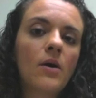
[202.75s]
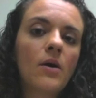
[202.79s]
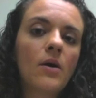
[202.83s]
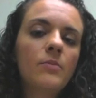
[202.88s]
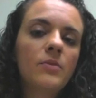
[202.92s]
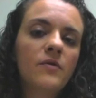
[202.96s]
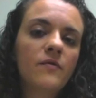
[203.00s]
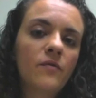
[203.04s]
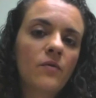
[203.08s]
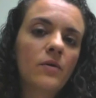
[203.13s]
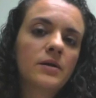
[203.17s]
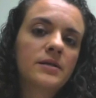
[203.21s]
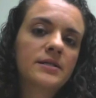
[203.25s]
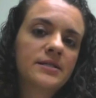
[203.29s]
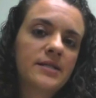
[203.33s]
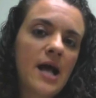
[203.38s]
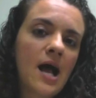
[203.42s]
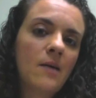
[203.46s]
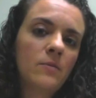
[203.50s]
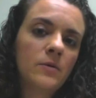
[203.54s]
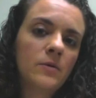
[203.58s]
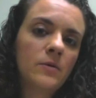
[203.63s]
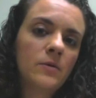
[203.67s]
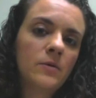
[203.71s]
before
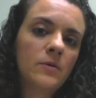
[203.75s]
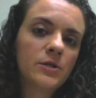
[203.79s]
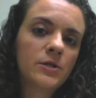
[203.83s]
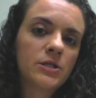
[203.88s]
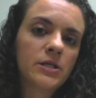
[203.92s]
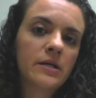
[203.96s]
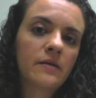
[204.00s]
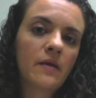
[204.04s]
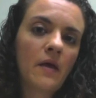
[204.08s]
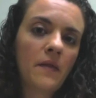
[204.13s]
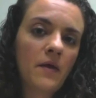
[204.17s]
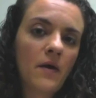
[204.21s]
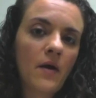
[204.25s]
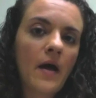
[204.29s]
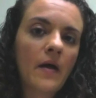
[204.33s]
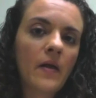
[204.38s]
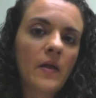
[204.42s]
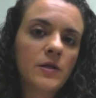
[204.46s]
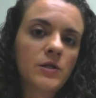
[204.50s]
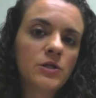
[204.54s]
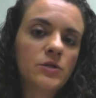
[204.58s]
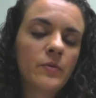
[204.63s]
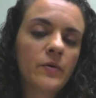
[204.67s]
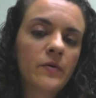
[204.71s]
establishing that they're
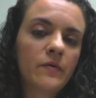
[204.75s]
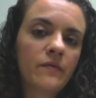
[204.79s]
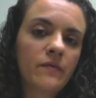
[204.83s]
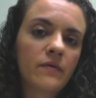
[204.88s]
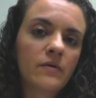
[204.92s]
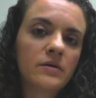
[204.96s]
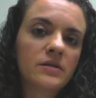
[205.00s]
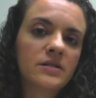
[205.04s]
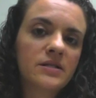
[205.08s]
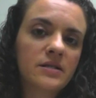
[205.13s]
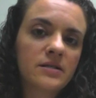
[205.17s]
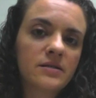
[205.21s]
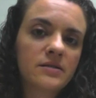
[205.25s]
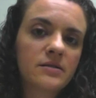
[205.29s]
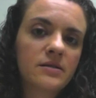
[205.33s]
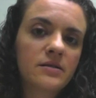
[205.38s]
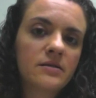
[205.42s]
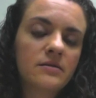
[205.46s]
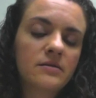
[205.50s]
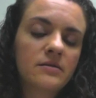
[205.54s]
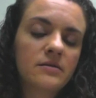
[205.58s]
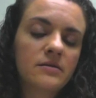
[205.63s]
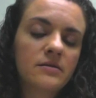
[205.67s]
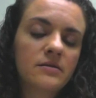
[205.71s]
eligible for
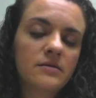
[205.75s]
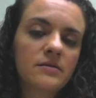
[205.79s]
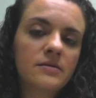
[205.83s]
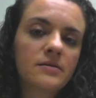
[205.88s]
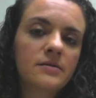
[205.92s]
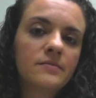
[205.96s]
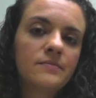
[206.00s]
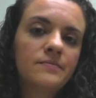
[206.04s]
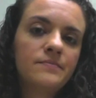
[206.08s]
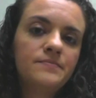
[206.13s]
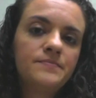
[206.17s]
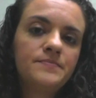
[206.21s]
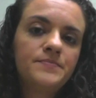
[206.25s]
assistance.